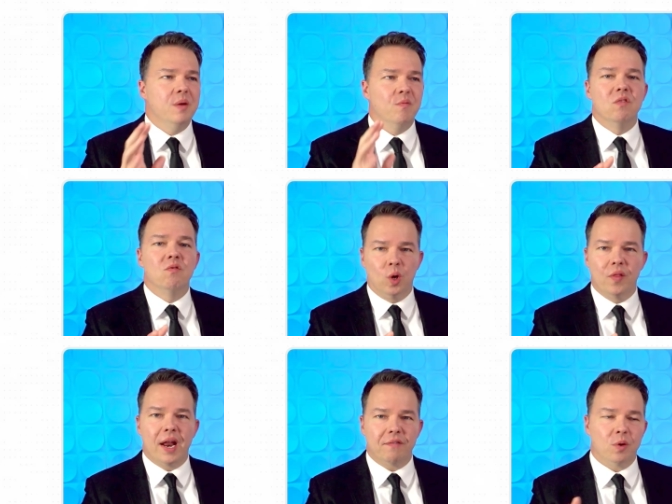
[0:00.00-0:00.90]
re-rolling
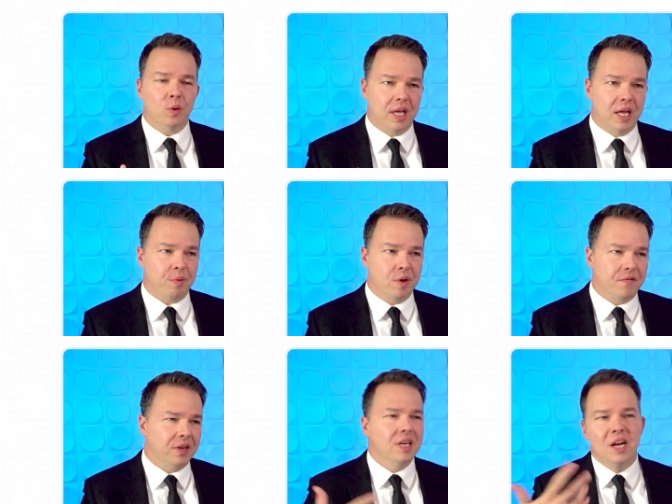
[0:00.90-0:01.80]
that if I wanted to get it
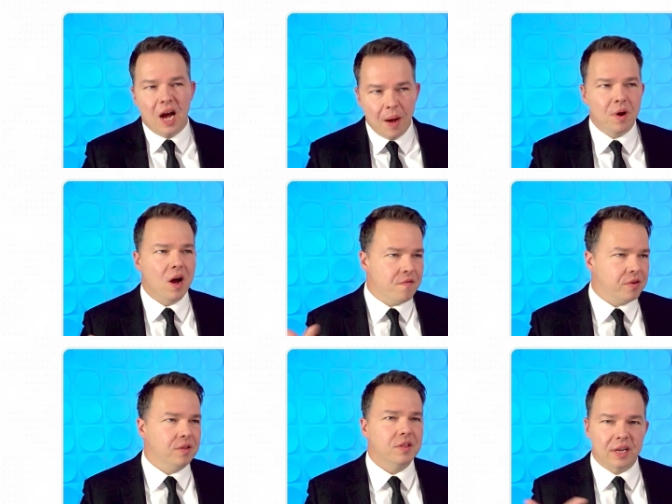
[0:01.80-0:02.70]
perfect. I'm
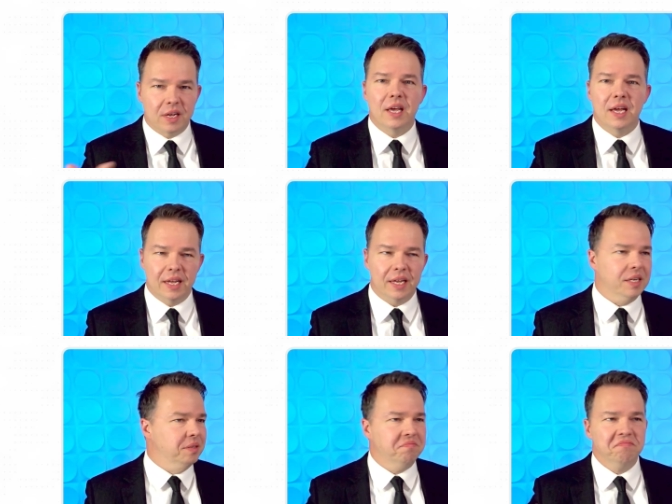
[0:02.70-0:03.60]
confident that I could get it
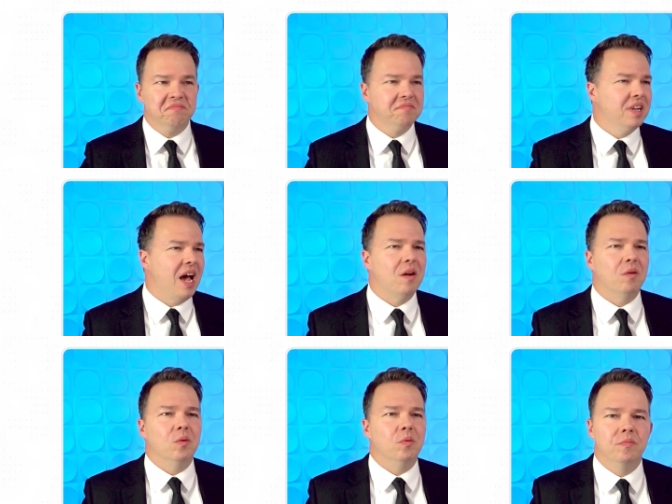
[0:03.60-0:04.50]
in, I don't
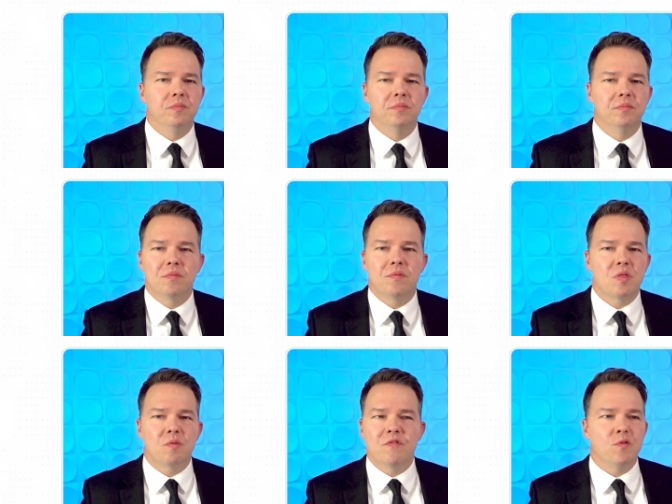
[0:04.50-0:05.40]
know,
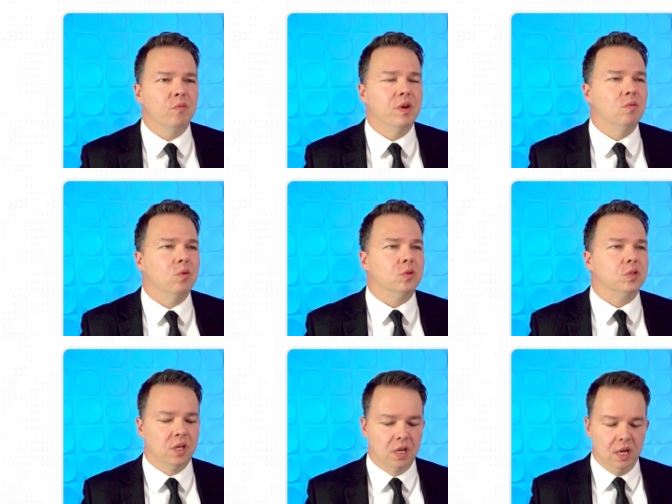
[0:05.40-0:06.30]
3-4
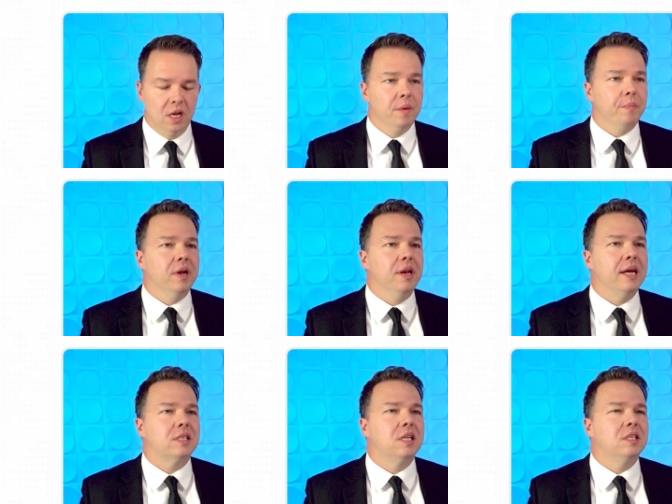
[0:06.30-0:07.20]
re-rolls. But
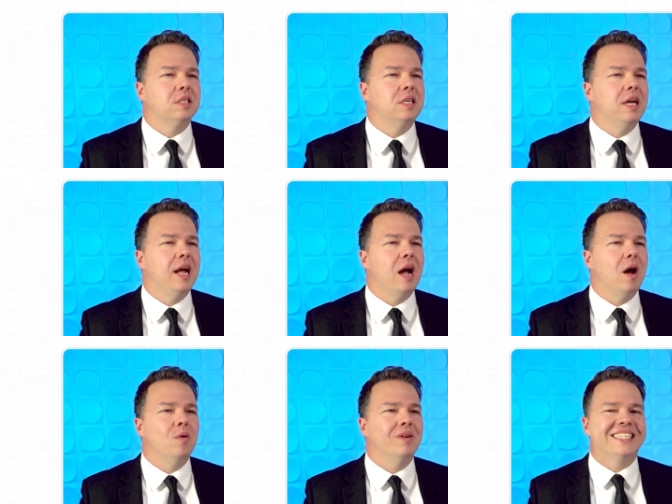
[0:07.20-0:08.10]
next, let's see
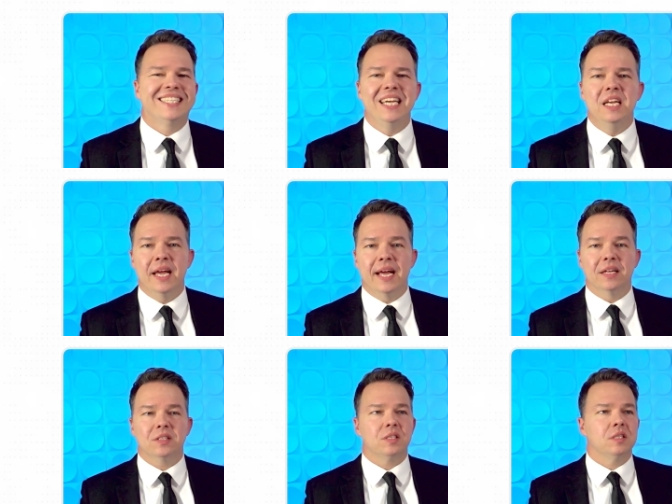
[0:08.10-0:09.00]
how
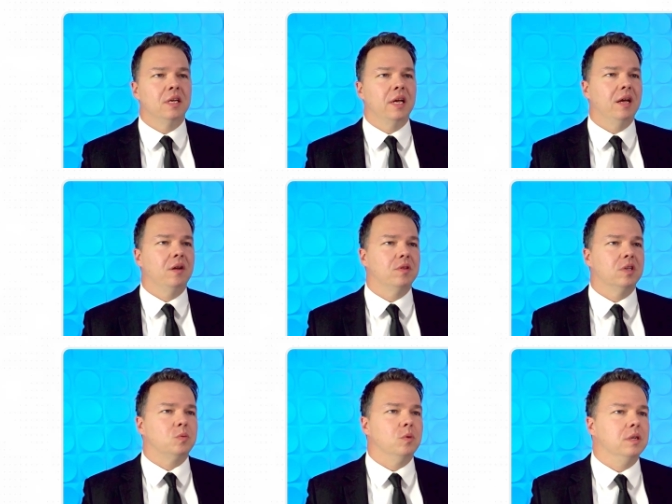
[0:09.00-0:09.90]
Seedance handled
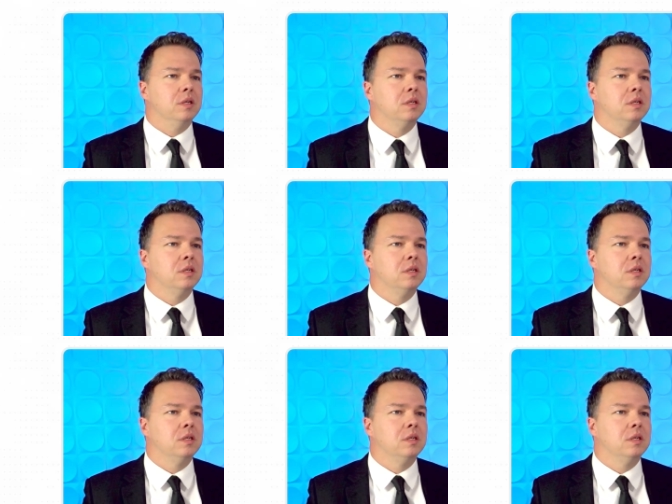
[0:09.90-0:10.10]
this one.